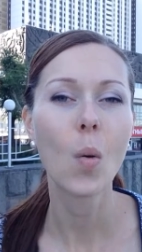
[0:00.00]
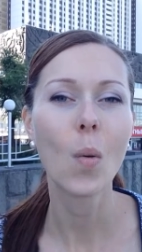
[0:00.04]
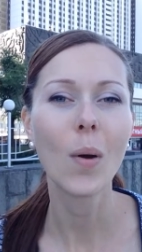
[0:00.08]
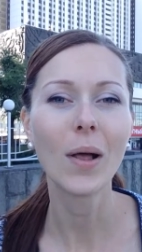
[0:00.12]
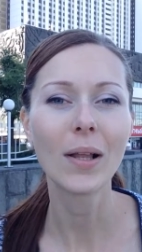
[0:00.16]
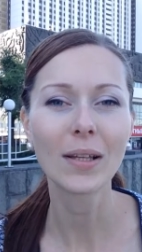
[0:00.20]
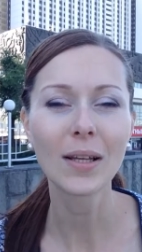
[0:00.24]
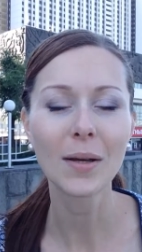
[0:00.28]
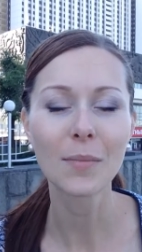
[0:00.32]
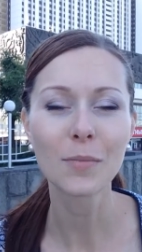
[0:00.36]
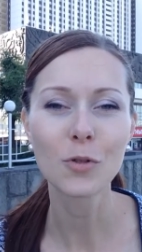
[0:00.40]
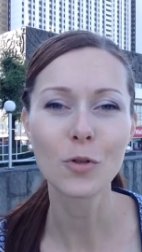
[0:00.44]

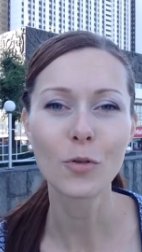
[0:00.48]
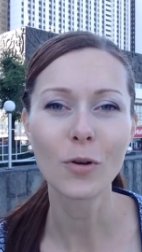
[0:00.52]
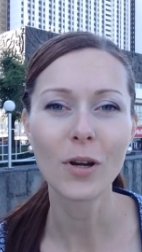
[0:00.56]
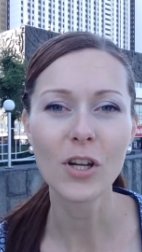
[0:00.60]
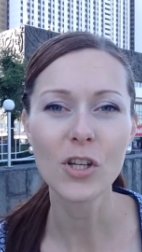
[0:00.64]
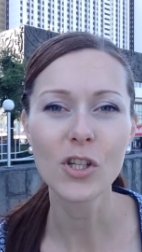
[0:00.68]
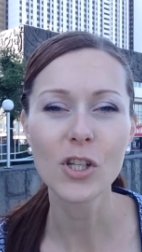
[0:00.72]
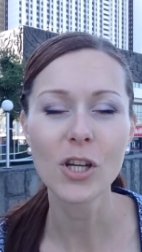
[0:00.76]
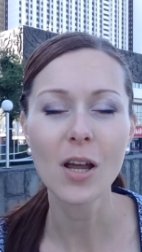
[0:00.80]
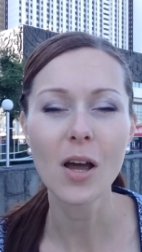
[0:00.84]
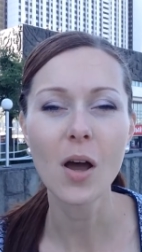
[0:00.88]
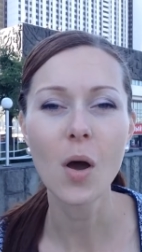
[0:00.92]
Welcome to
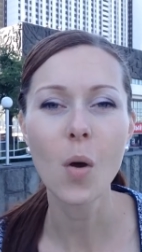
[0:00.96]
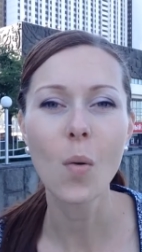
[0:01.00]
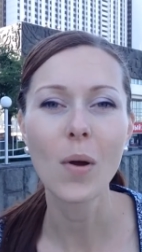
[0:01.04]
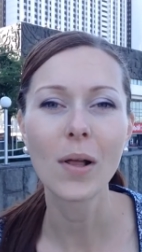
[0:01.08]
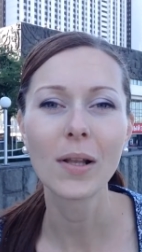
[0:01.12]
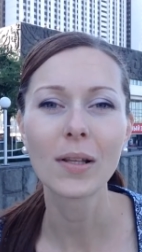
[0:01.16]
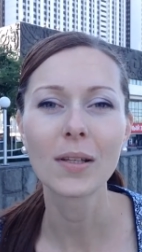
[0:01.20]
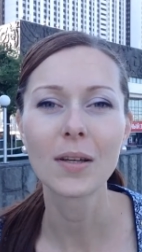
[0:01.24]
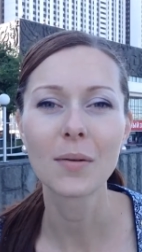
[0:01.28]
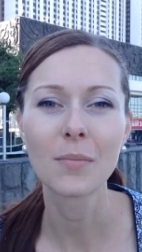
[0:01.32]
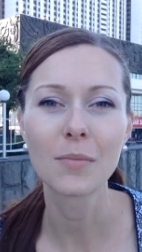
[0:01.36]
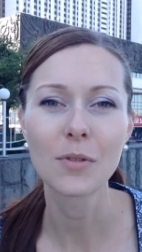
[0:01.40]
Russia,
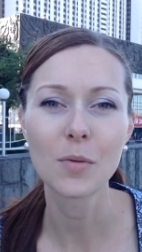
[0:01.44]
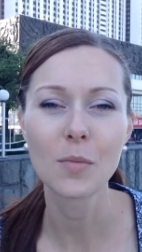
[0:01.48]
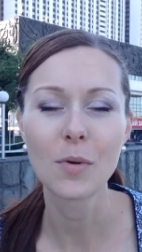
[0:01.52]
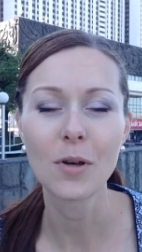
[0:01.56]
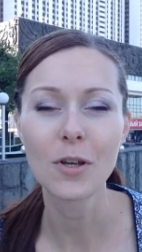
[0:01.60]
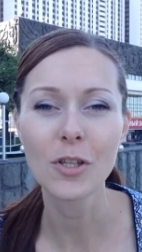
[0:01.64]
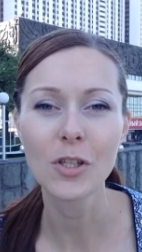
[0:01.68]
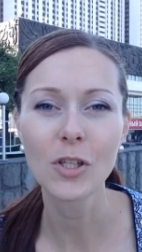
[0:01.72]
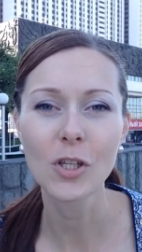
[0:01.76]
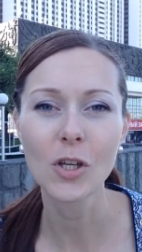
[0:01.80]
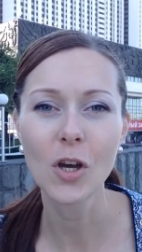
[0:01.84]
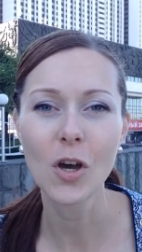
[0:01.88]
welcome to
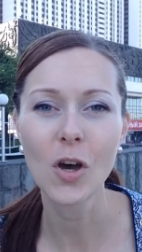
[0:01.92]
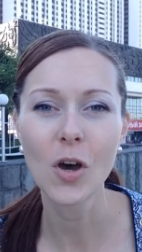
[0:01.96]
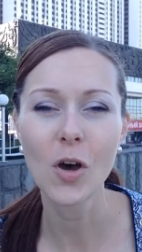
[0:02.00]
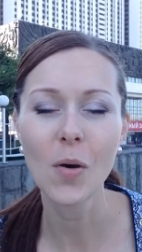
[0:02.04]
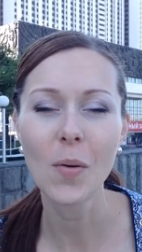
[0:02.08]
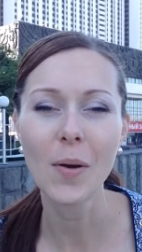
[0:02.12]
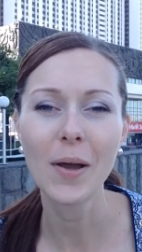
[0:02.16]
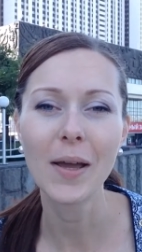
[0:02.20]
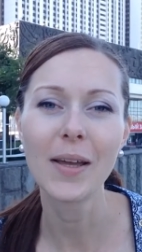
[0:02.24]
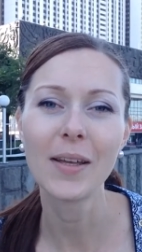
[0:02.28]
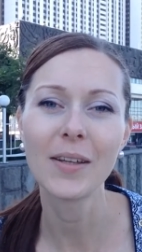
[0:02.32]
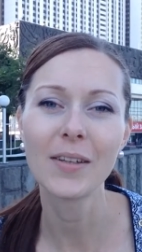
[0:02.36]

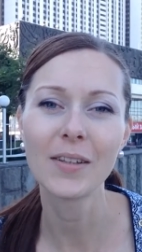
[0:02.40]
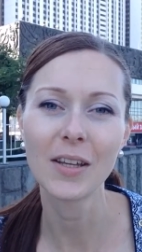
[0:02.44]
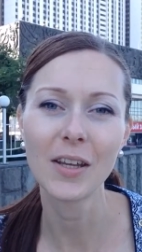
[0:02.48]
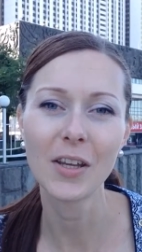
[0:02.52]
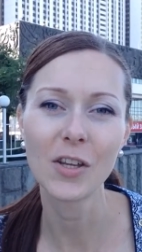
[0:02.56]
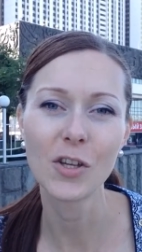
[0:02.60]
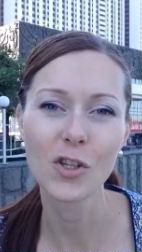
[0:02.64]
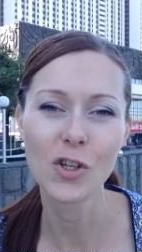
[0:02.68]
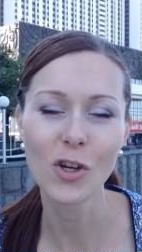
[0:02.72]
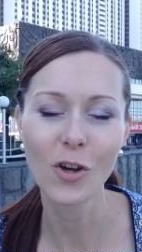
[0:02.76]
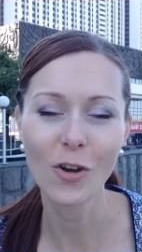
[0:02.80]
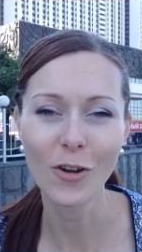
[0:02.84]
Moscow and
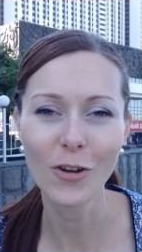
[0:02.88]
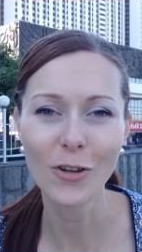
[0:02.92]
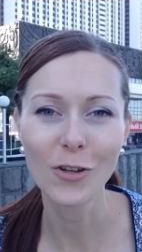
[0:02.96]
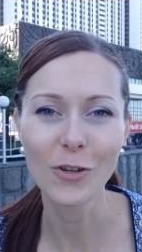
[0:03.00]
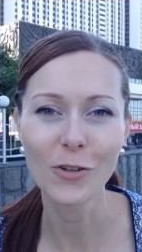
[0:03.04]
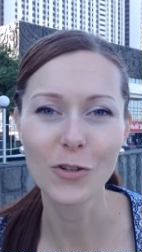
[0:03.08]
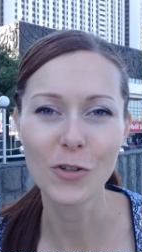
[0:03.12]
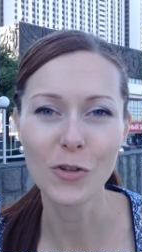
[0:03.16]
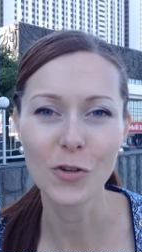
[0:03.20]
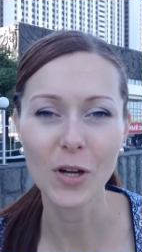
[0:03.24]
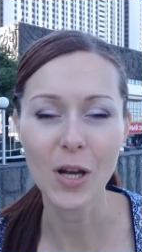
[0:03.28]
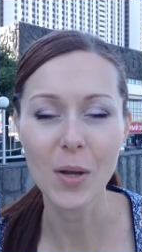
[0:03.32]
enjoy
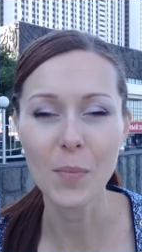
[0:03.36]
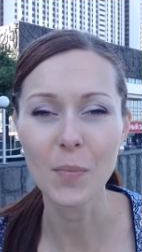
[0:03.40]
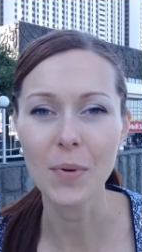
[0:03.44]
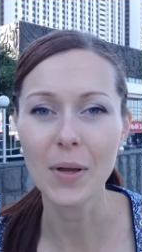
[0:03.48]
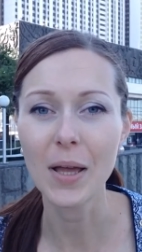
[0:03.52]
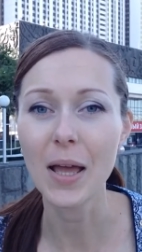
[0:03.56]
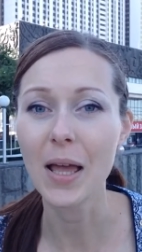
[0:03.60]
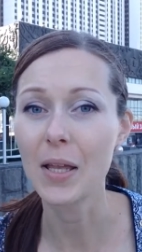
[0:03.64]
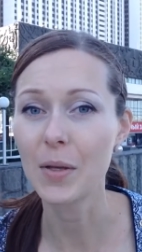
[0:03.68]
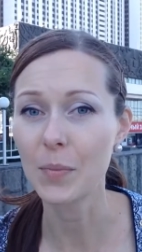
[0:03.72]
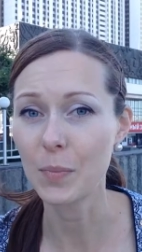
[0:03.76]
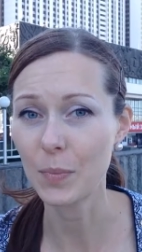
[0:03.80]
your trip
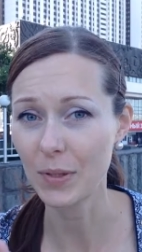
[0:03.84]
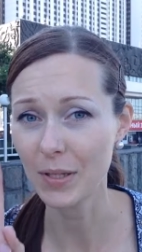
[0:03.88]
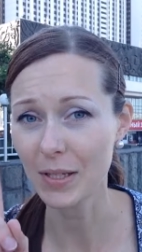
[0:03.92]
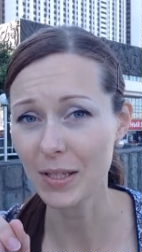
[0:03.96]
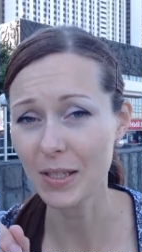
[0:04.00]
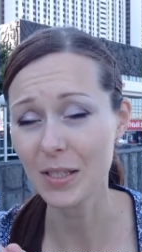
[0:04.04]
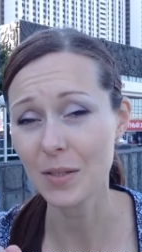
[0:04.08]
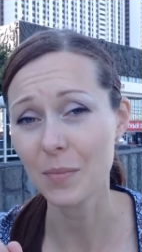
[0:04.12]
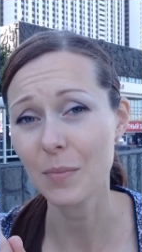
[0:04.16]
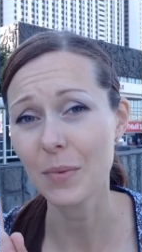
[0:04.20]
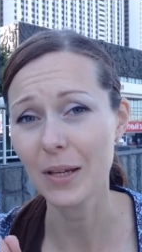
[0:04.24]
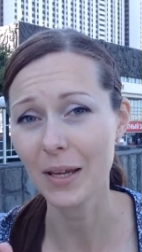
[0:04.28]
and
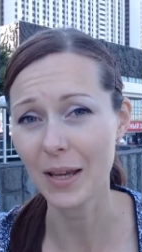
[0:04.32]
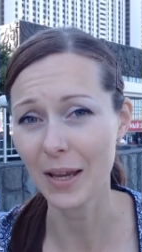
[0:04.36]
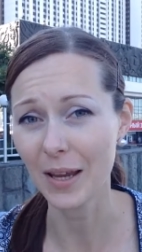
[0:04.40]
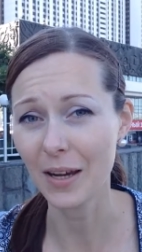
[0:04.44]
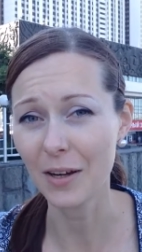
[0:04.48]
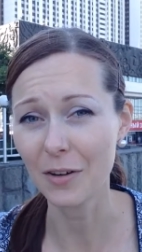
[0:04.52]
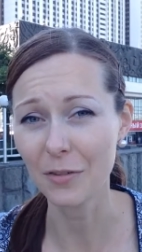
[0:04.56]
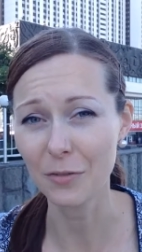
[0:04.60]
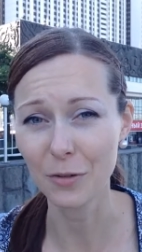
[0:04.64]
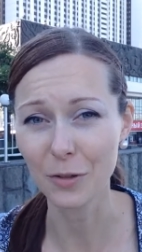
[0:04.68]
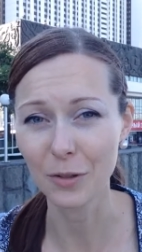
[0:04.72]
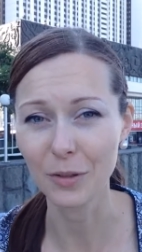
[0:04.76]
please be
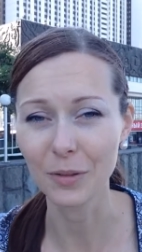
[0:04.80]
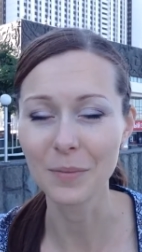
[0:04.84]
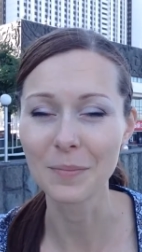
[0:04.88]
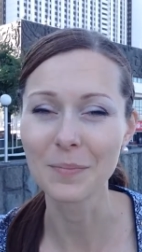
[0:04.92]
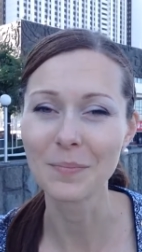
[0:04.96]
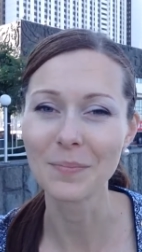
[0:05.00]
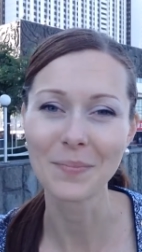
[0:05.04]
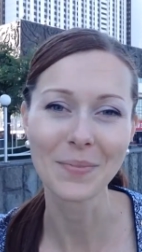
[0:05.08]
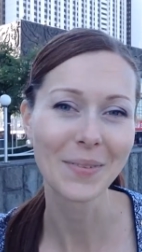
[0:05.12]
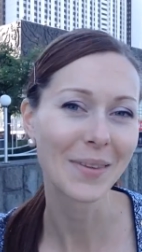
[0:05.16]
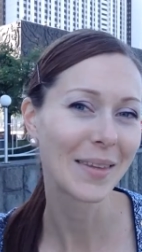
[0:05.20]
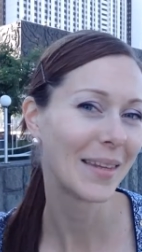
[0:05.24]
careful.
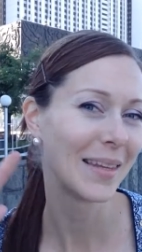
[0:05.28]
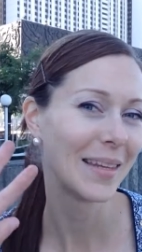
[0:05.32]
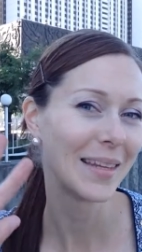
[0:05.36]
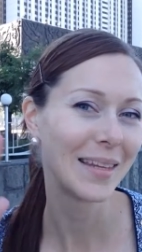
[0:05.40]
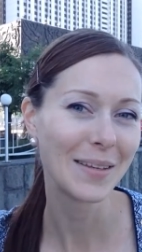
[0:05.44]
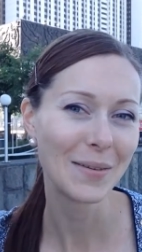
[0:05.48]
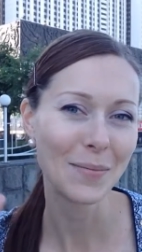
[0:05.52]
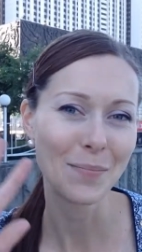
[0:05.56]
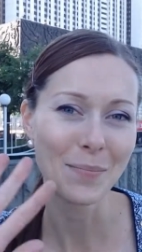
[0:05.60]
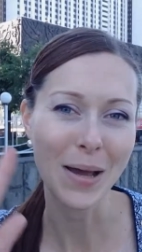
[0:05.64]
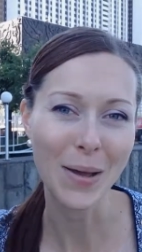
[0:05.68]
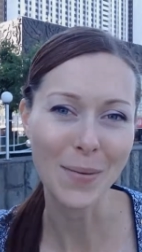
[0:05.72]

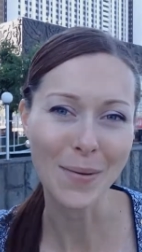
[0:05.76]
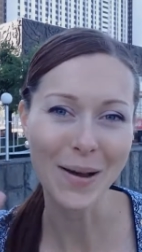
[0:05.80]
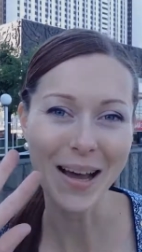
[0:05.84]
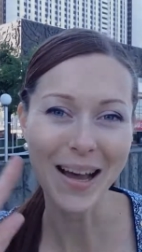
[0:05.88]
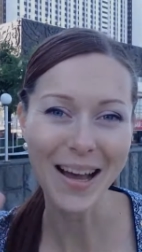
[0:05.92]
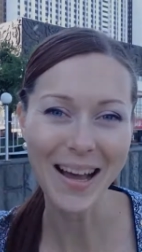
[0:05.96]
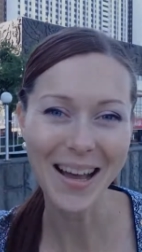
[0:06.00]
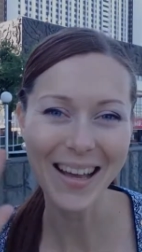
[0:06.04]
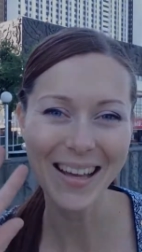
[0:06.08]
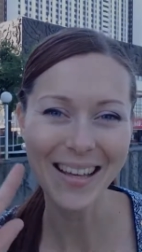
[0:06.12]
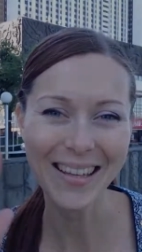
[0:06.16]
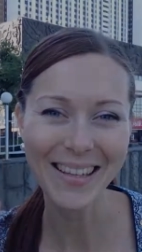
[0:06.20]
Bye
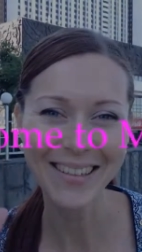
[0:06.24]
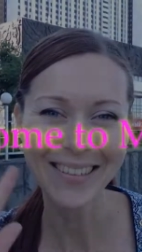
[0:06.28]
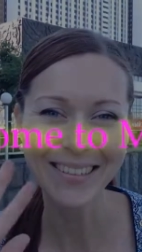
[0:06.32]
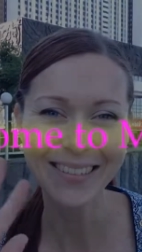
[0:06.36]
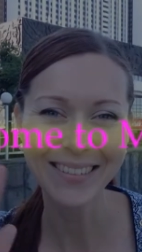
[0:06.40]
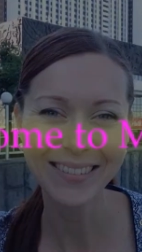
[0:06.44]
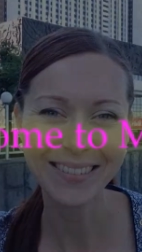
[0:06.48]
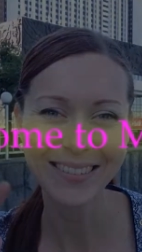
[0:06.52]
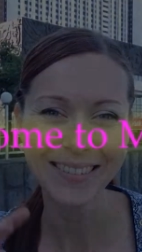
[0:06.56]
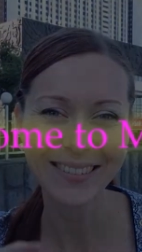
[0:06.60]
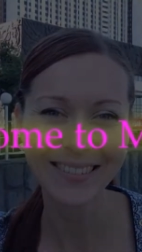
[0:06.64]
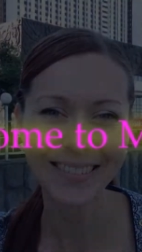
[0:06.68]

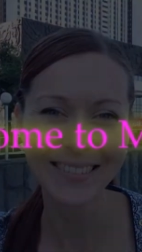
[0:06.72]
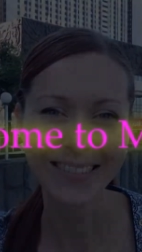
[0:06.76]
bye!